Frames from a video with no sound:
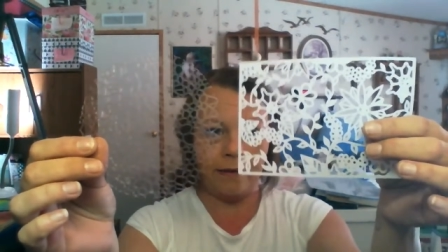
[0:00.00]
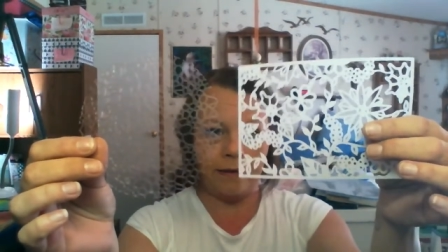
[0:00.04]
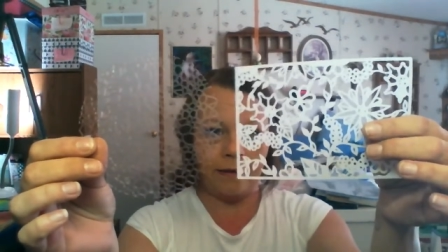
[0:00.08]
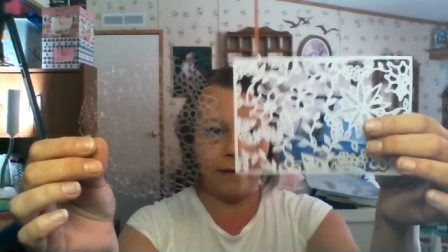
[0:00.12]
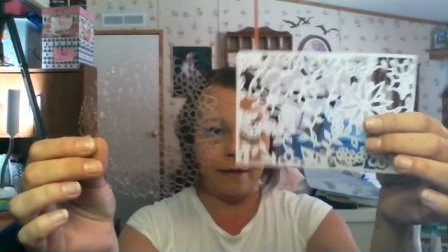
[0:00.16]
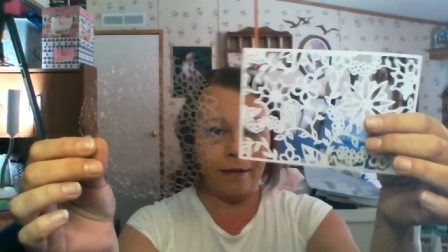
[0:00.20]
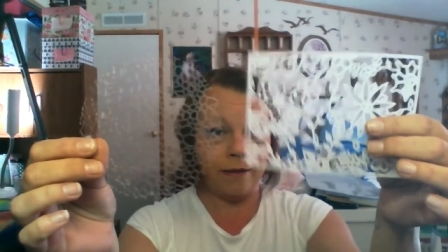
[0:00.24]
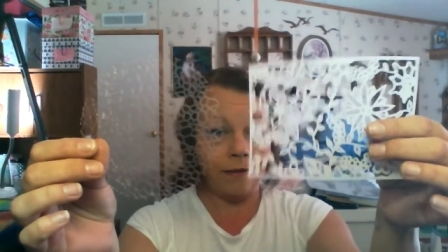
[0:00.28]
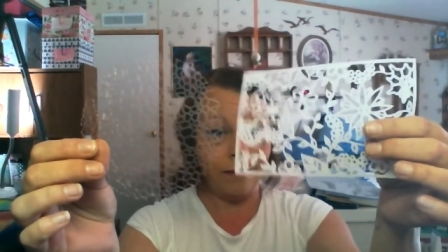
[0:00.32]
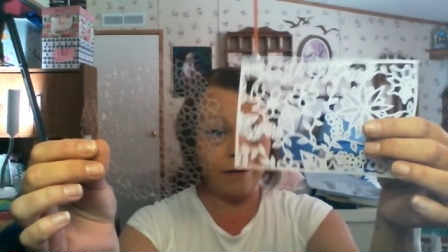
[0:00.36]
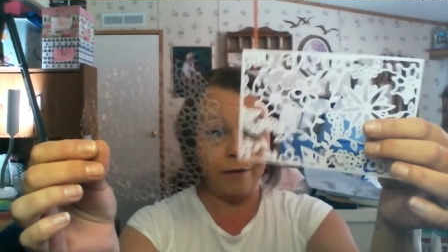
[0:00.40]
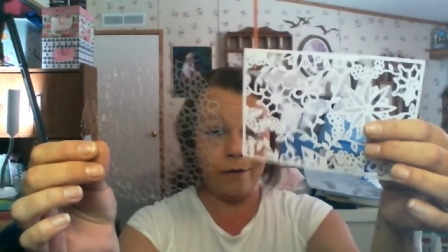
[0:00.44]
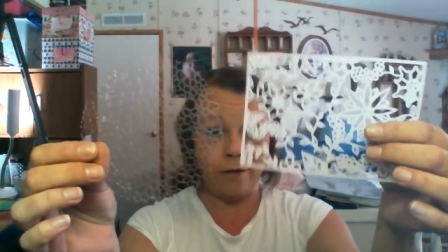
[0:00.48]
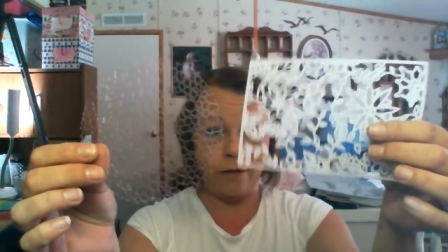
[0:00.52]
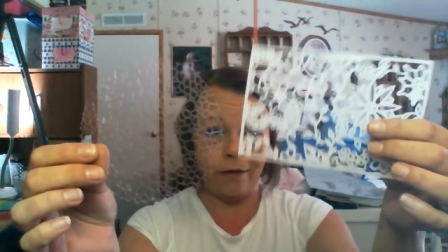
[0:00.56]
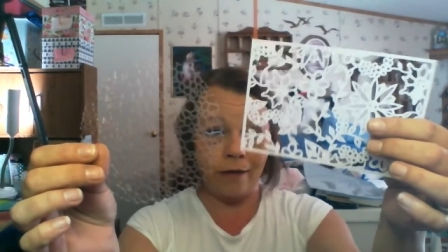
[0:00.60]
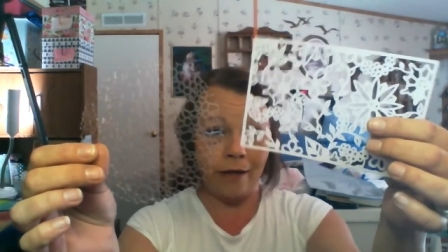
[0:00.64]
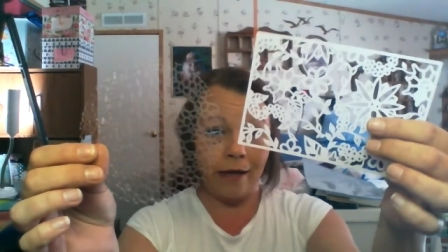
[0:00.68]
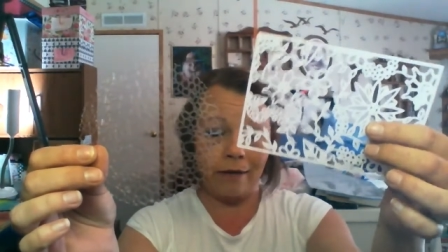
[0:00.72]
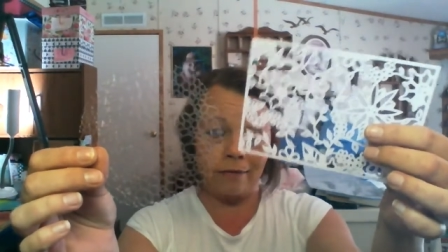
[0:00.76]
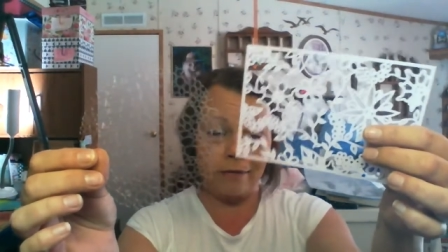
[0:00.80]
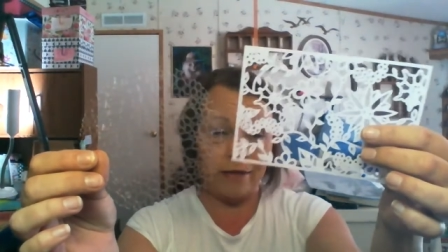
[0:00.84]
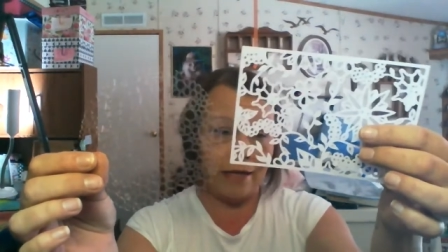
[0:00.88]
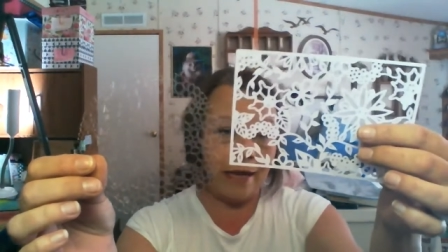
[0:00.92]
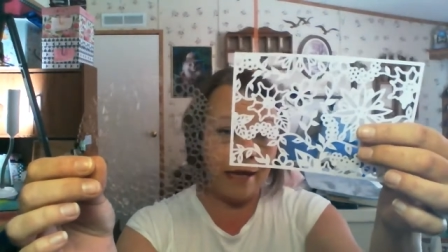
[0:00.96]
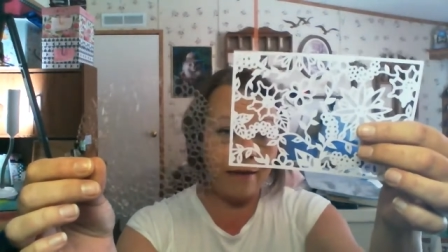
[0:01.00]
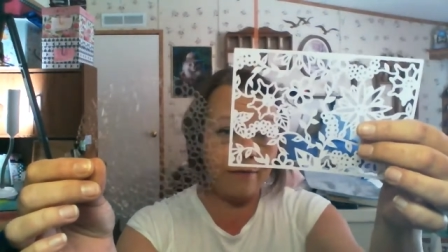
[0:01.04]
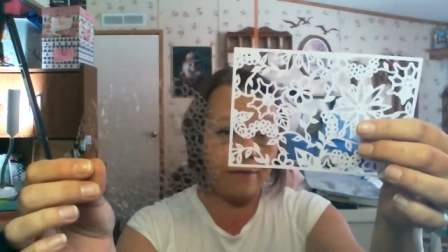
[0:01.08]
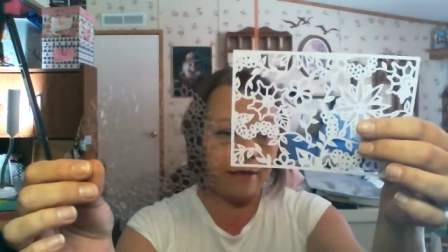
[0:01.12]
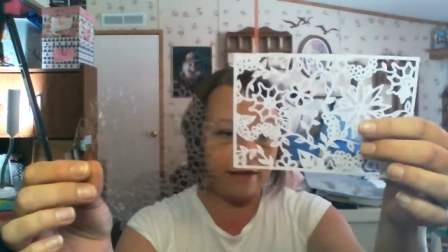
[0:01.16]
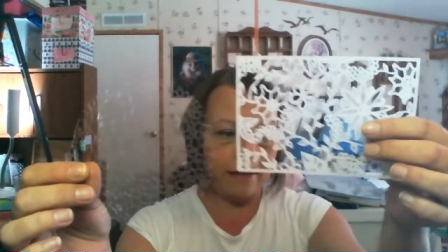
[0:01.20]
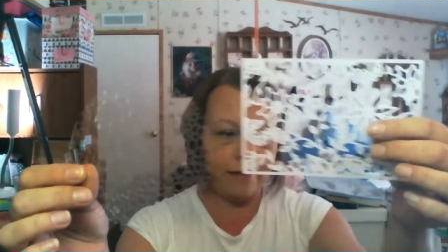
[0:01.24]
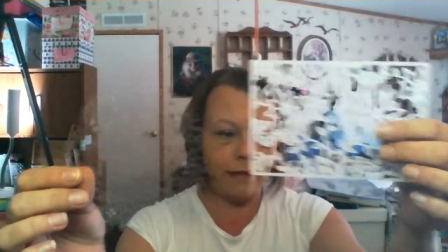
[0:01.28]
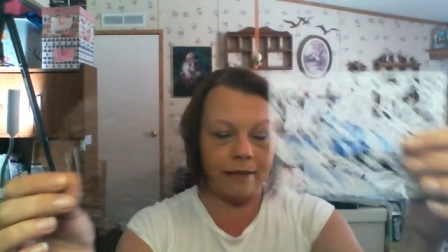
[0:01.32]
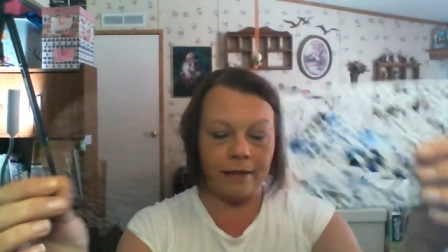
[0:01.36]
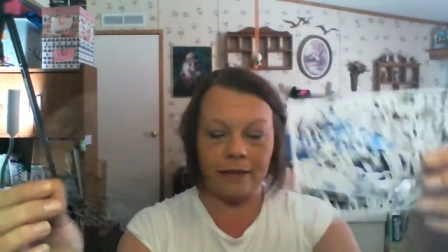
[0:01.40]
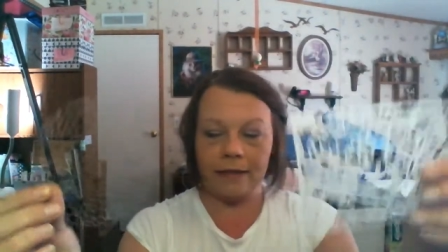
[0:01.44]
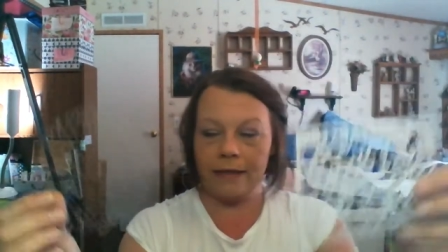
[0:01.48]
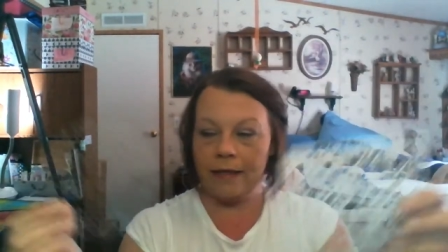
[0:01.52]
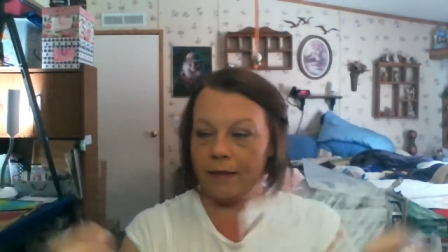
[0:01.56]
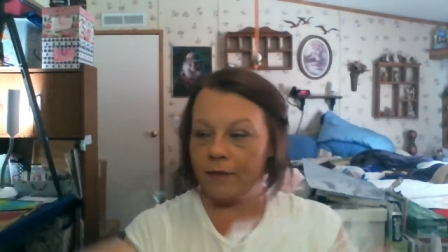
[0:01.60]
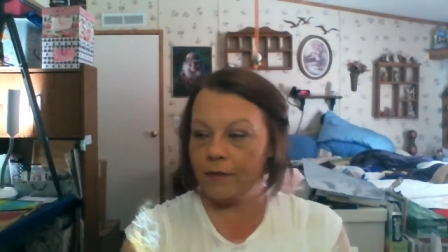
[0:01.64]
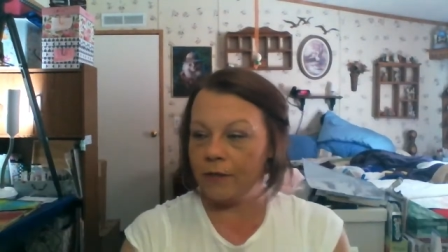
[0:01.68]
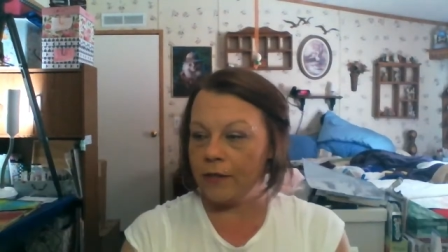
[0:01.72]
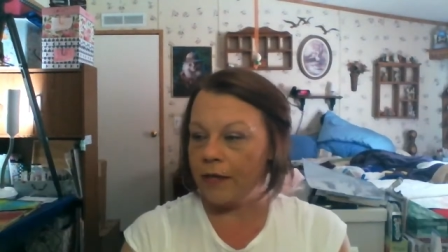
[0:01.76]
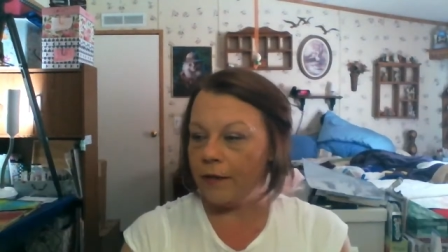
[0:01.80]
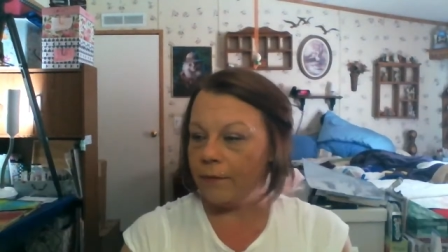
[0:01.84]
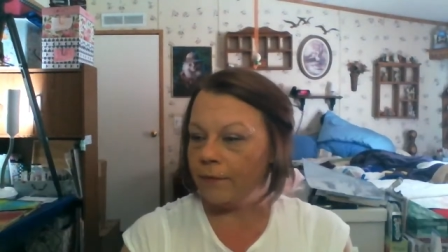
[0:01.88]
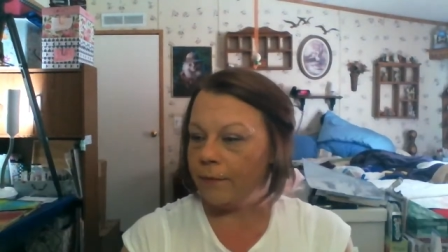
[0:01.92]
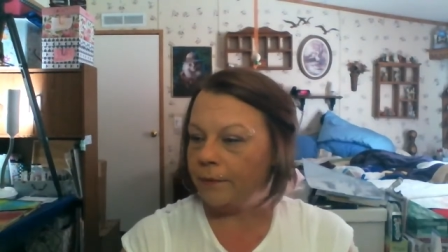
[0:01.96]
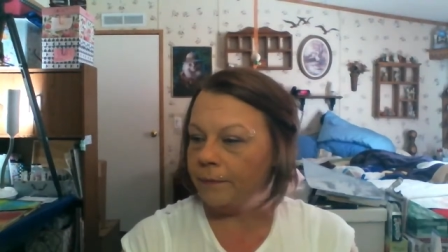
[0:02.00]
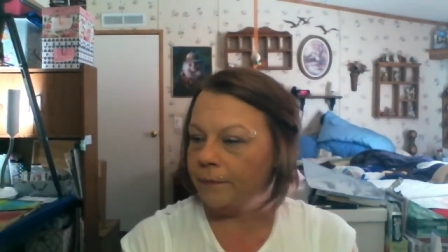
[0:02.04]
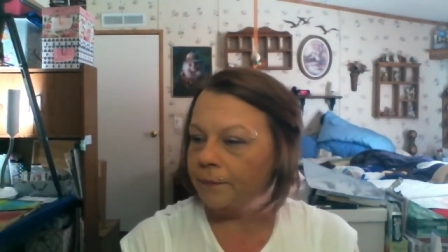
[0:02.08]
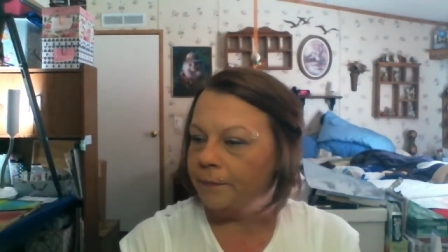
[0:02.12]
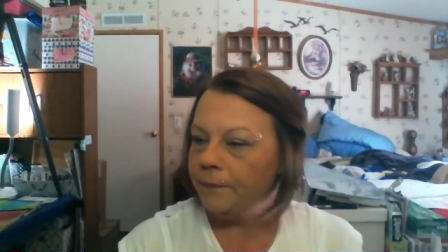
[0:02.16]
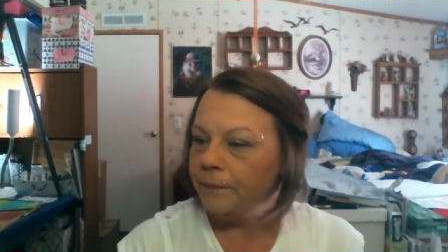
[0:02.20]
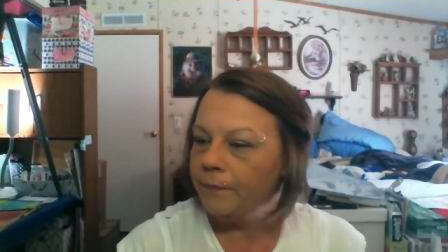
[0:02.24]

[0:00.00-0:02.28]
and you don't have to have any light to catch that one.